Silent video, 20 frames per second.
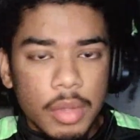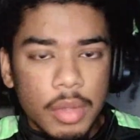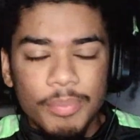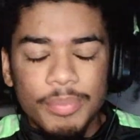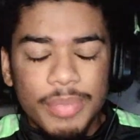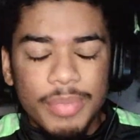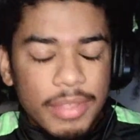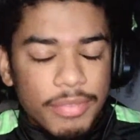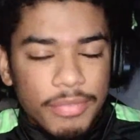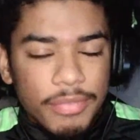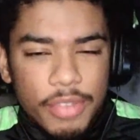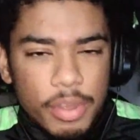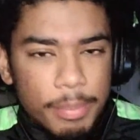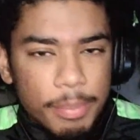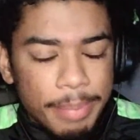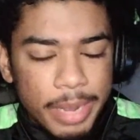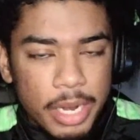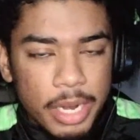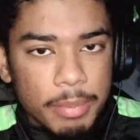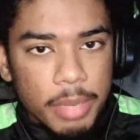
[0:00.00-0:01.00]
They feel
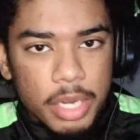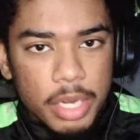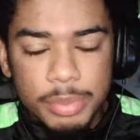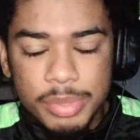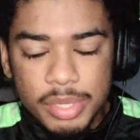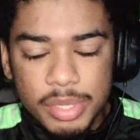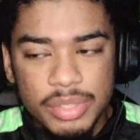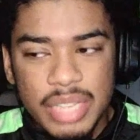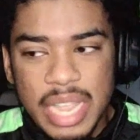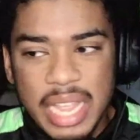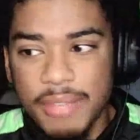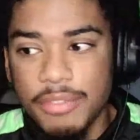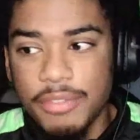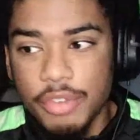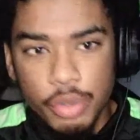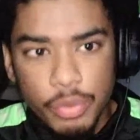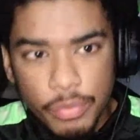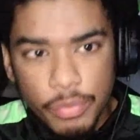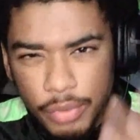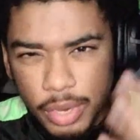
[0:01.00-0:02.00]
better about themselves after. You
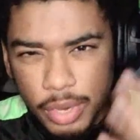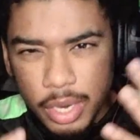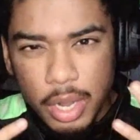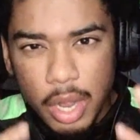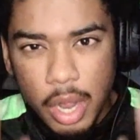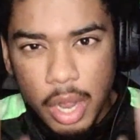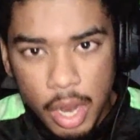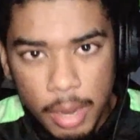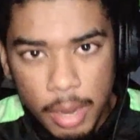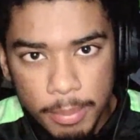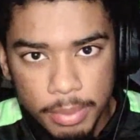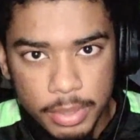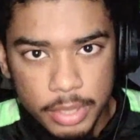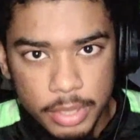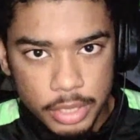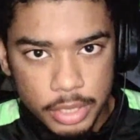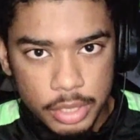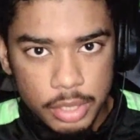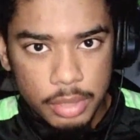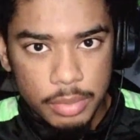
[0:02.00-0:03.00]
feel accomplished.